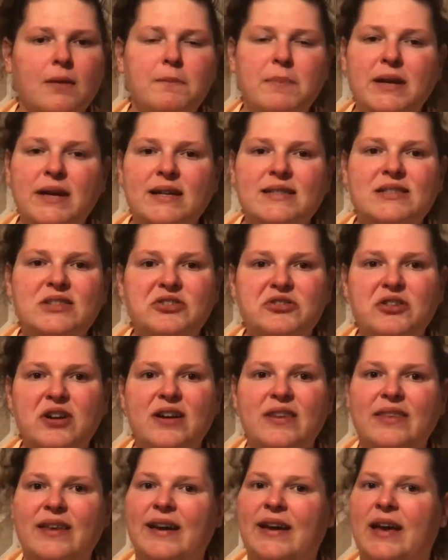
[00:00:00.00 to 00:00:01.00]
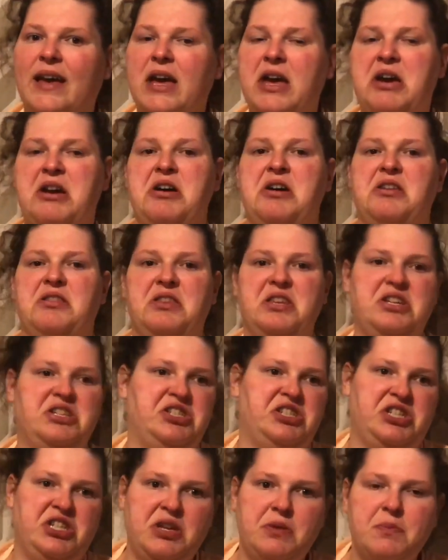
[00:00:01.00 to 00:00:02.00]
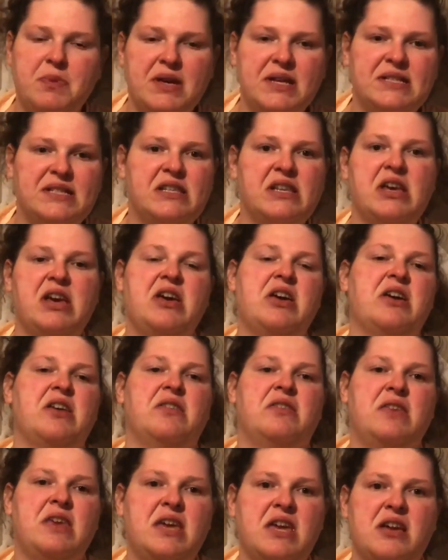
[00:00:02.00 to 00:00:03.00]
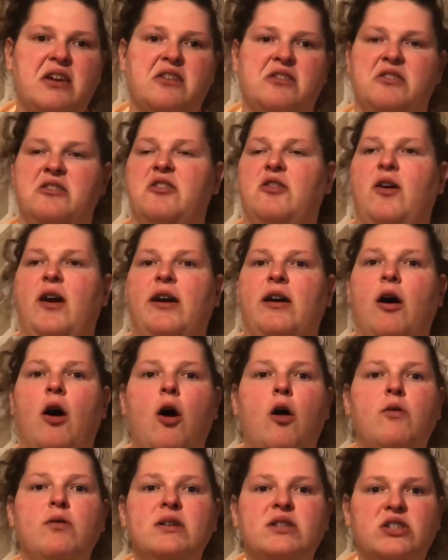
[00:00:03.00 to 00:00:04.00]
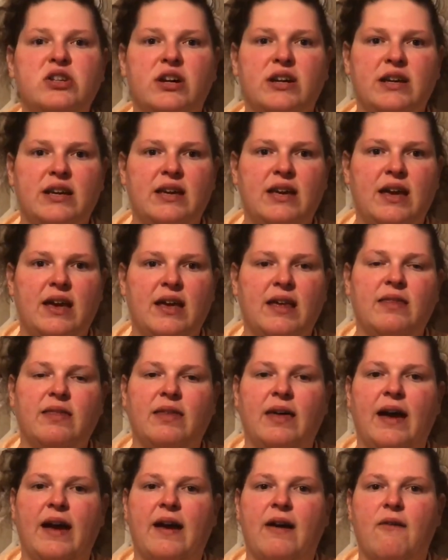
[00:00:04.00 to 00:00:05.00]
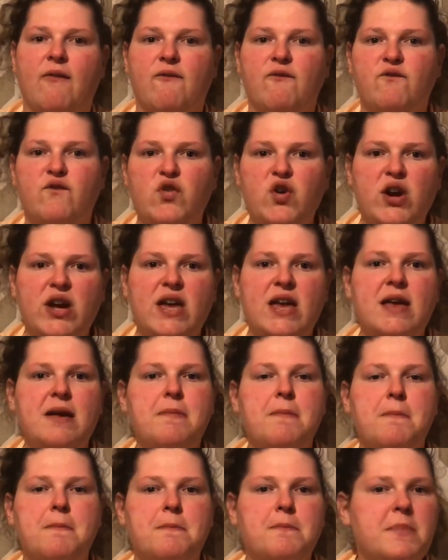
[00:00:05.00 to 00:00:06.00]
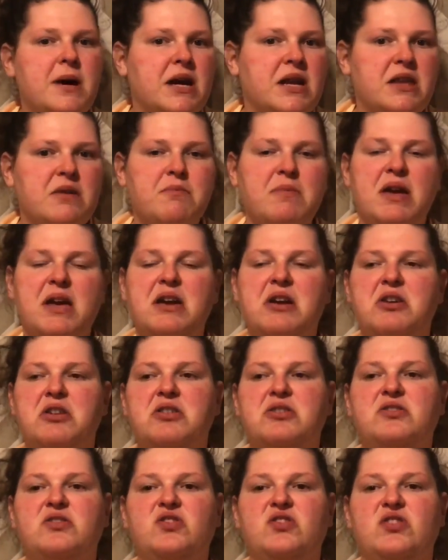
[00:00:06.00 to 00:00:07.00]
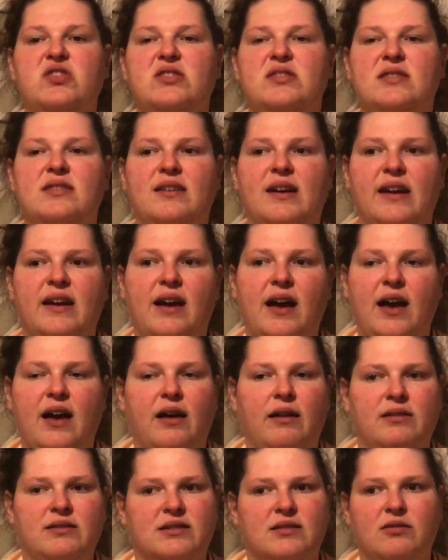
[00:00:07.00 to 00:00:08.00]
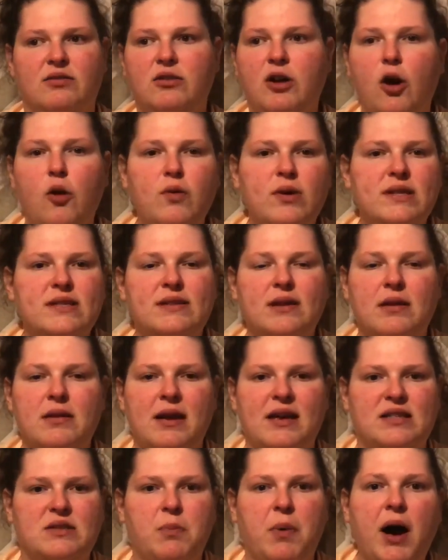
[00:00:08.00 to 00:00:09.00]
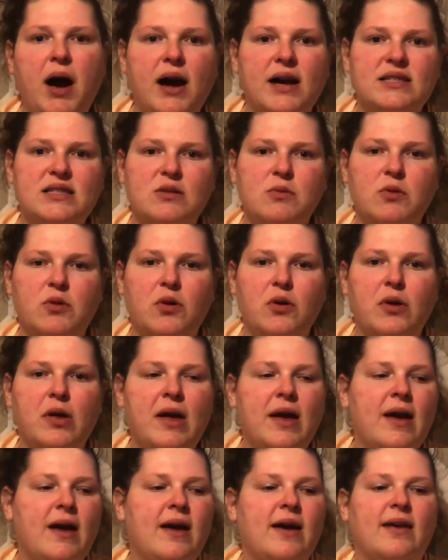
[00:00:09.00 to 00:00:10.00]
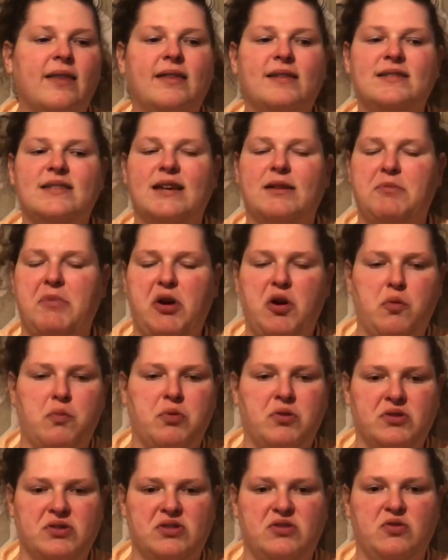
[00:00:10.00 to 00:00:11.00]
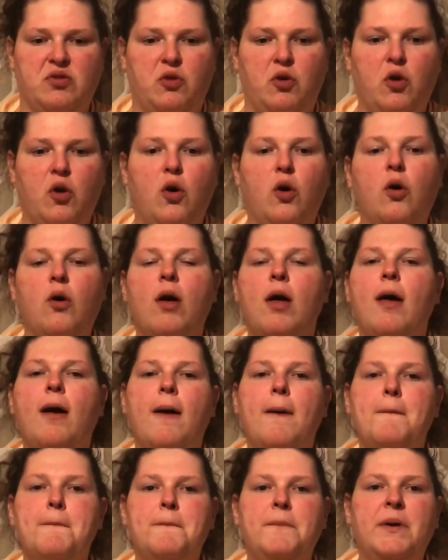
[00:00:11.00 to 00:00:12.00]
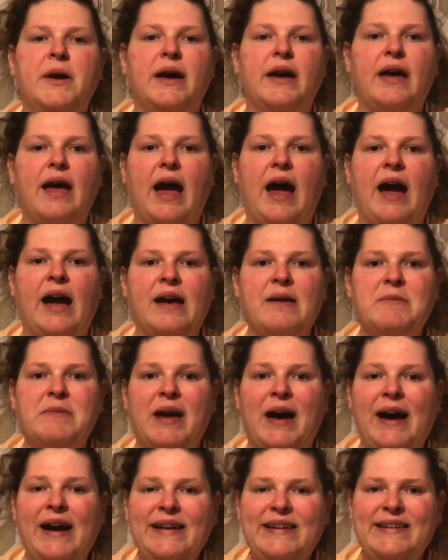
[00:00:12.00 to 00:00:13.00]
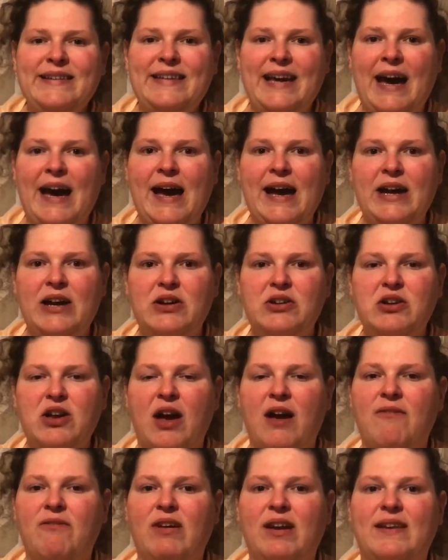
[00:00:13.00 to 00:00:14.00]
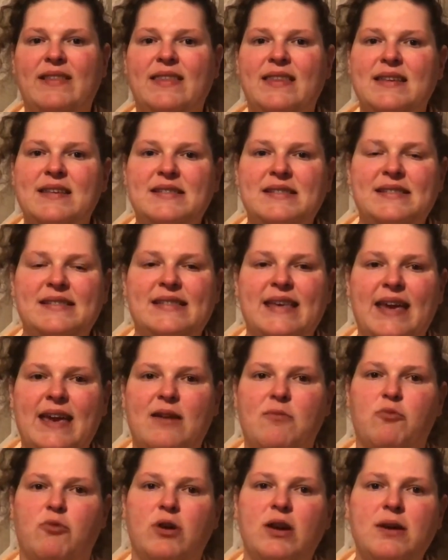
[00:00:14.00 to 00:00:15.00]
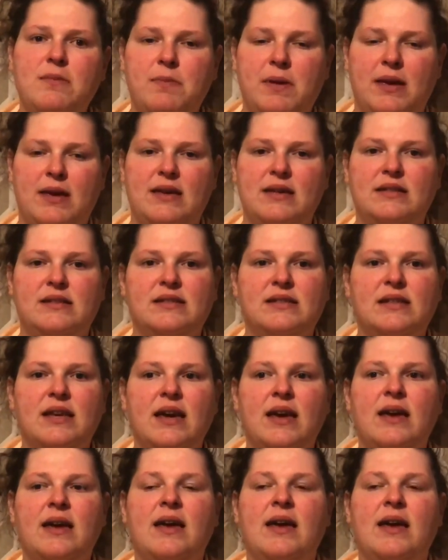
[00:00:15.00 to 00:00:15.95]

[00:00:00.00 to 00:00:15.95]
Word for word: because they're not like the cheapest thing. You know, I always try to get like free money makers, just like as low as possible. That's like my own personal goal, but I'm kind of tired of like the same repeats,